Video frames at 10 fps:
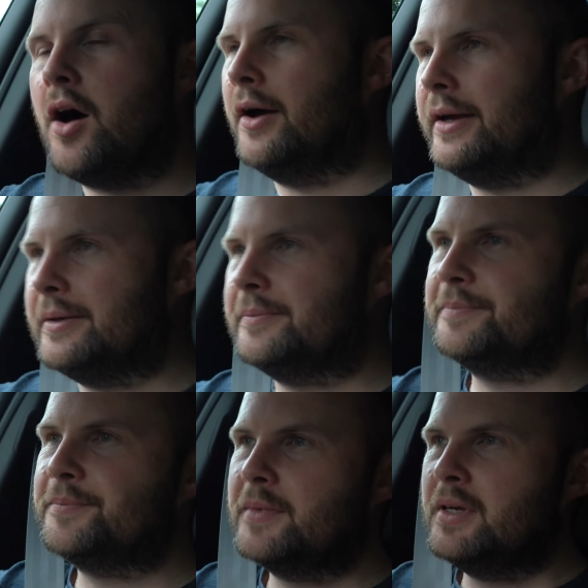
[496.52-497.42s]
high
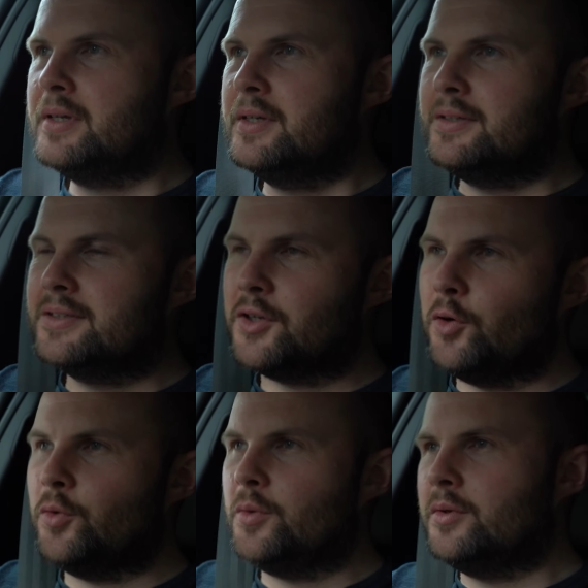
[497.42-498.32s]

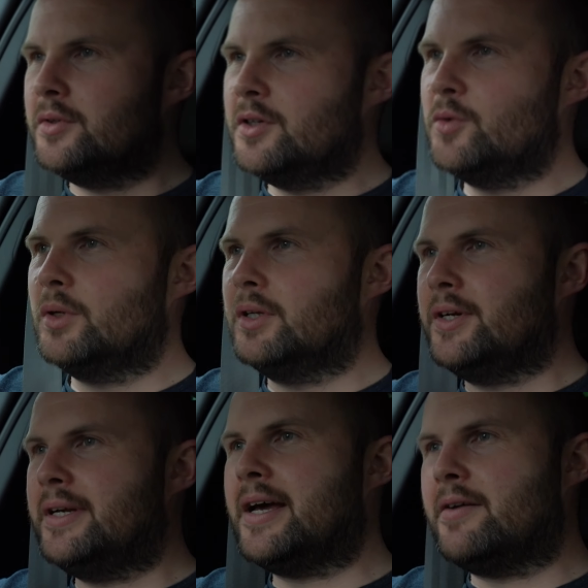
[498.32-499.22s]
so you will
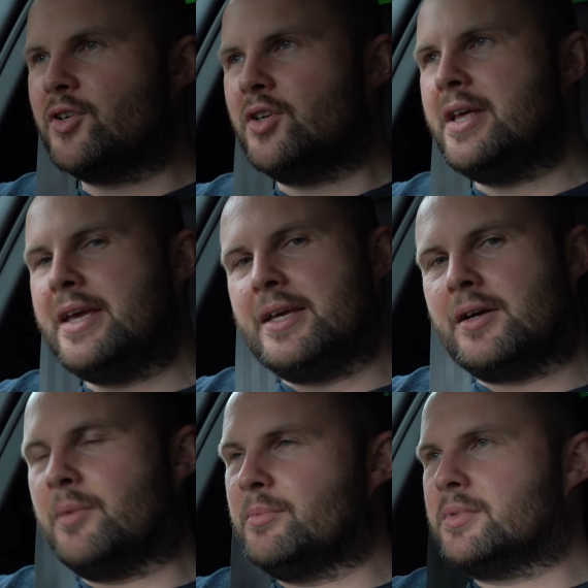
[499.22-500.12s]
nearly have your knee,
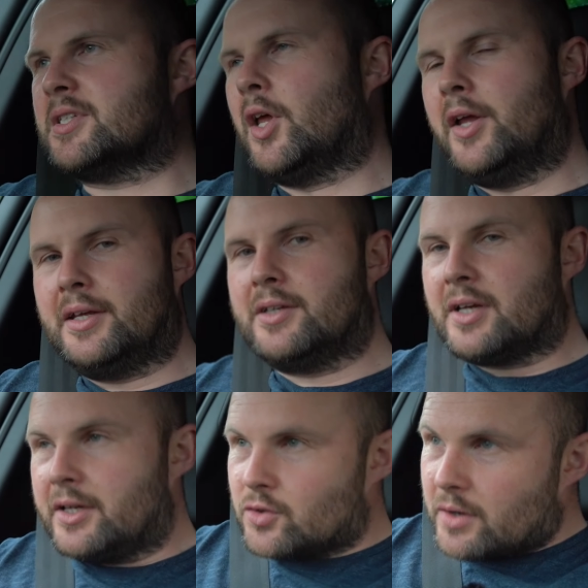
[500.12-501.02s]
I'm slightly
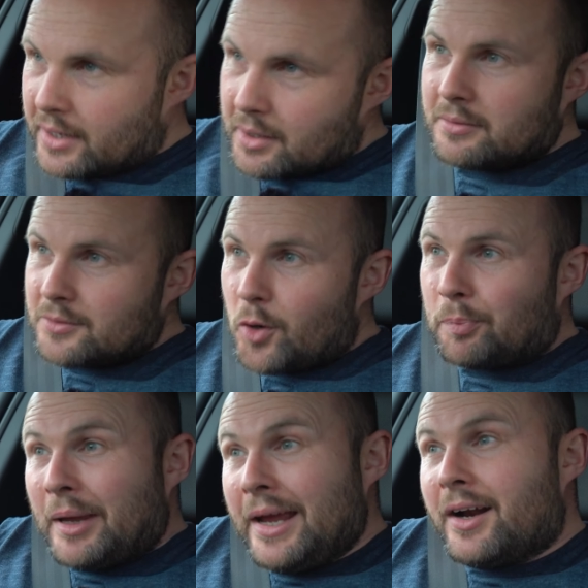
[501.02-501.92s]
exaggerating,
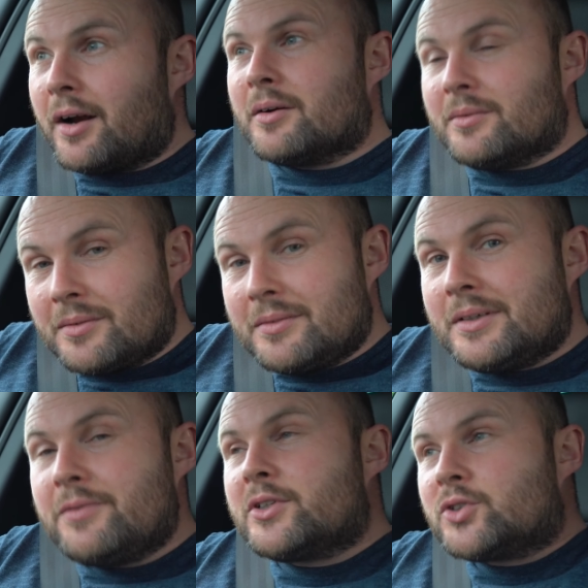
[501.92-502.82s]
up here
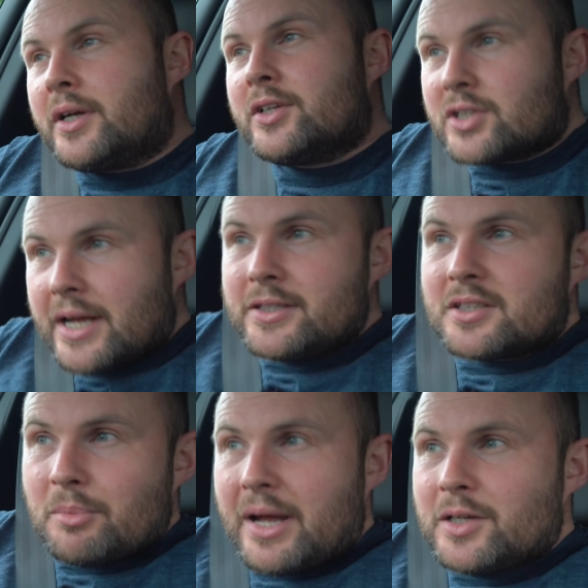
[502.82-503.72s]
if you're trying to change
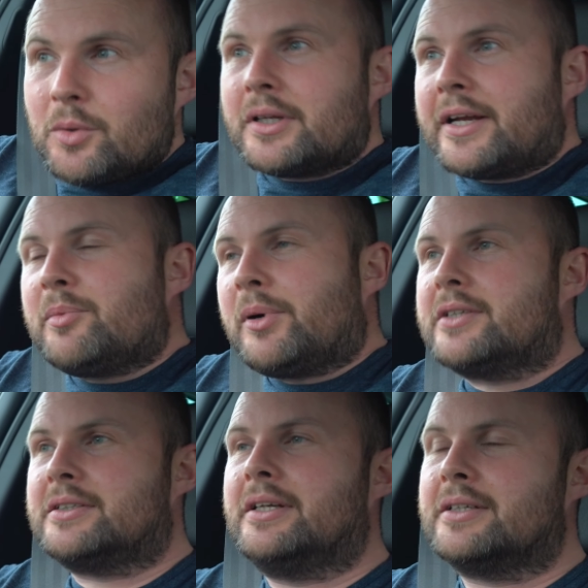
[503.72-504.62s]
the manual
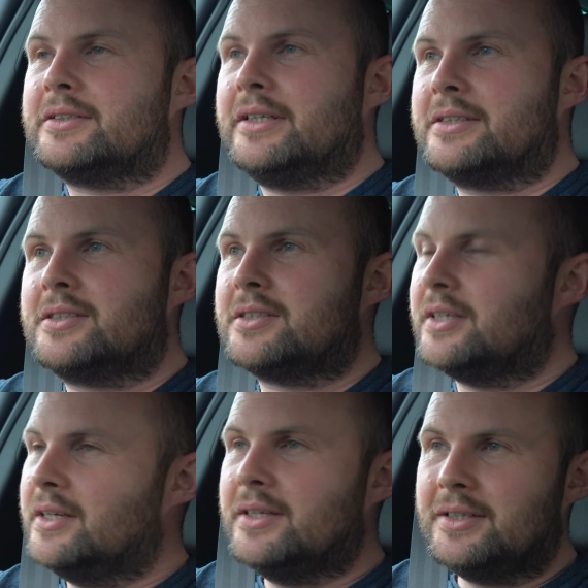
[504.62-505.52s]
gearbox in it. It's
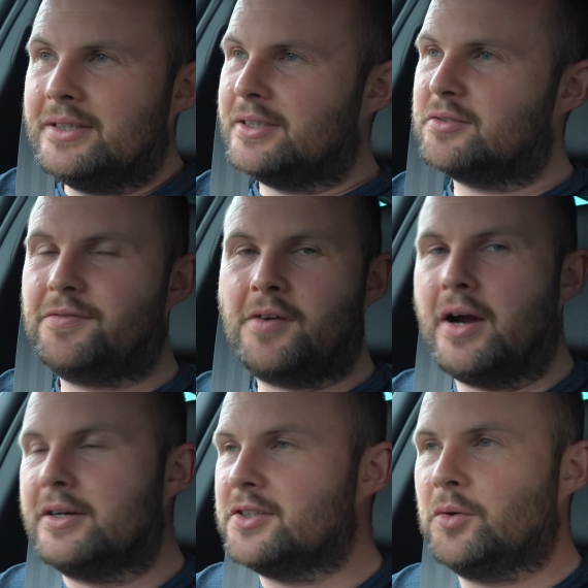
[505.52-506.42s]
it's
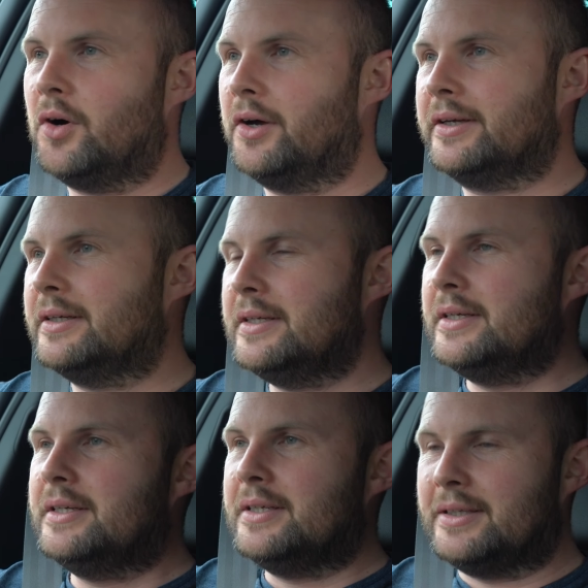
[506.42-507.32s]
far too high.
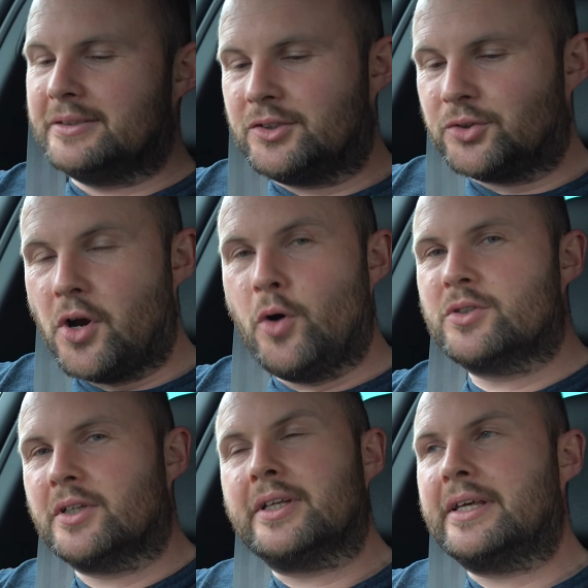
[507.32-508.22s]
And the
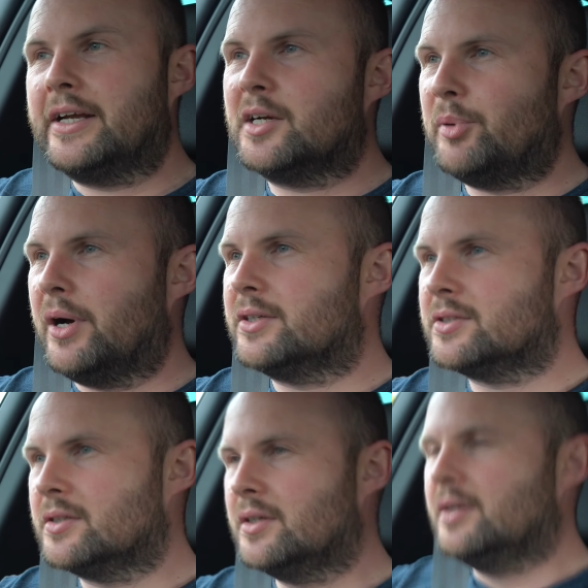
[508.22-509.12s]
throws on the
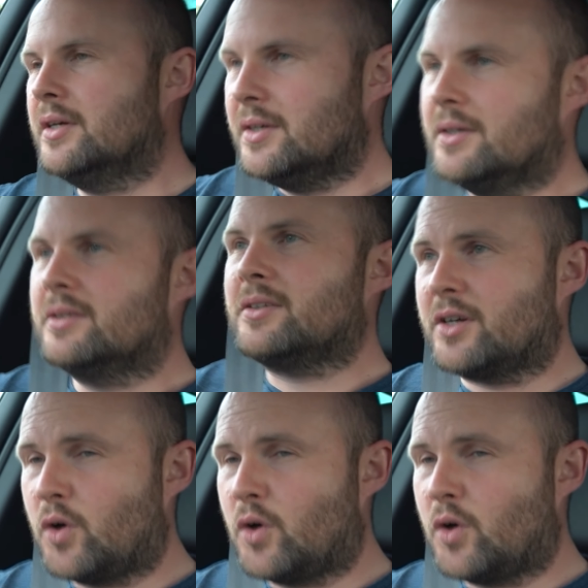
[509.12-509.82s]
gearbox, they're